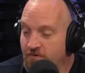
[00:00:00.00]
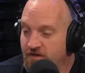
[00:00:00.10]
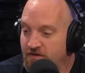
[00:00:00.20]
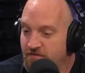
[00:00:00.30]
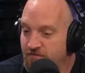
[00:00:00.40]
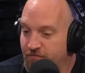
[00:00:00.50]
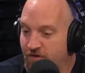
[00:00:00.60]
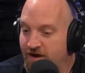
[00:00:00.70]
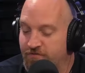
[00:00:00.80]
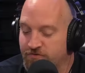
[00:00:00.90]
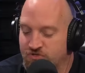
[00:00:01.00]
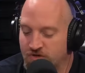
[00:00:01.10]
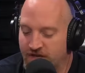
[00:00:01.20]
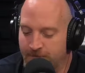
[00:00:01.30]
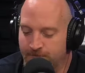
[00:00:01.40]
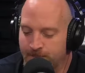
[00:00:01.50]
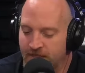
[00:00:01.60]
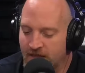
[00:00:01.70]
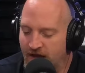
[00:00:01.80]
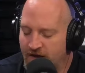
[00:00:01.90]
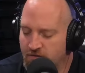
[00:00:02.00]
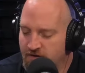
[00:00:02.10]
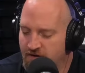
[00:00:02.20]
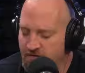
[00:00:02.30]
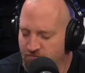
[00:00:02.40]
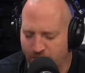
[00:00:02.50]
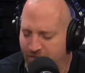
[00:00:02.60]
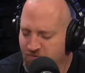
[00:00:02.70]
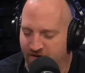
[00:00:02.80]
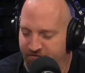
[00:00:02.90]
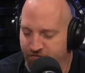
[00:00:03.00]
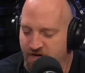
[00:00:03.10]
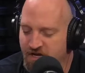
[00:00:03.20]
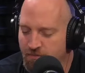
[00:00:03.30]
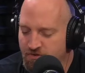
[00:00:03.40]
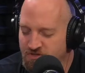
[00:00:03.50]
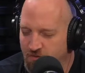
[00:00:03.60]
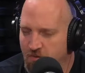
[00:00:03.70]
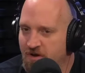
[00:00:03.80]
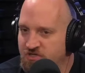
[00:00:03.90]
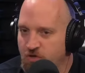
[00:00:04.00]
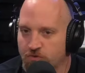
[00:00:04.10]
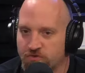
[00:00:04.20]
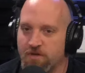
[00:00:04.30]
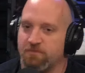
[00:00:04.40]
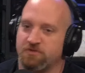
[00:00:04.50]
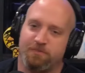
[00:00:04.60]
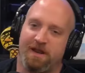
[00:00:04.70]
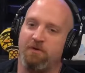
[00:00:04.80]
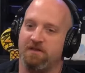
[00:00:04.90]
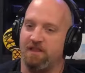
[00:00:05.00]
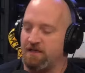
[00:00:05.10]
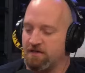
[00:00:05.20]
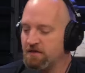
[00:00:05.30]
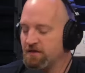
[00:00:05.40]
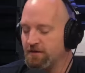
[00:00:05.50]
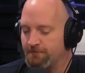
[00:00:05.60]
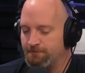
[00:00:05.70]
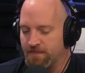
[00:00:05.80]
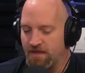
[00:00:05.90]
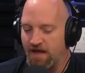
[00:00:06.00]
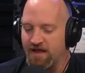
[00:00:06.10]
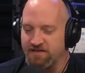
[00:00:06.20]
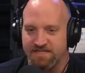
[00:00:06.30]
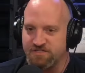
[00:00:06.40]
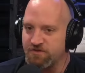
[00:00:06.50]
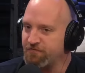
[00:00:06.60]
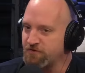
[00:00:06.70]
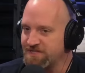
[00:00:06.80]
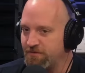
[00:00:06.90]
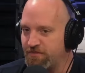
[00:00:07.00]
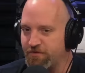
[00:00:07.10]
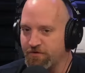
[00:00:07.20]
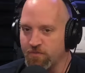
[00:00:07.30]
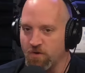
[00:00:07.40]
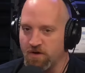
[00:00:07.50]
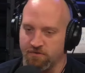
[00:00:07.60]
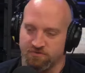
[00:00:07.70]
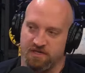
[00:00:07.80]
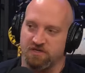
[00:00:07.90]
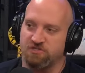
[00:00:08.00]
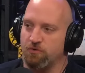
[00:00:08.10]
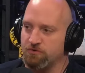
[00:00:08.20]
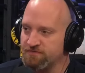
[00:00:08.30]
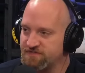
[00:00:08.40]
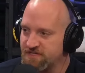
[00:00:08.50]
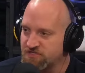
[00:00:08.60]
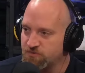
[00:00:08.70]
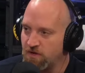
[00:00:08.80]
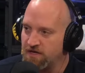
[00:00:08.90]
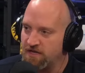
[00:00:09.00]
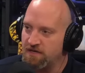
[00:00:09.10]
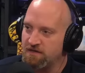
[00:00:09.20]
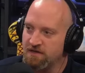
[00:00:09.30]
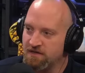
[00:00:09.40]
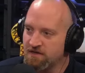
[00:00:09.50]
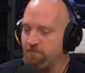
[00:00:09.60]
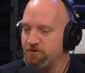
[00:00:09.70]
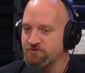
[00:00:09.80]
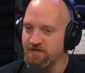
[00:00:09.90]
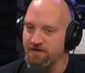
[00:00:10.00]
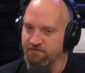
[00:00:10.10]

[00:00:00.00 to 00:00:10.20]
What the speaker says: with it forever. So like, I don't remember my free numbers. I remember my total numbers. But I got tested the first time at 31. It was like a total of 620. A couple years later,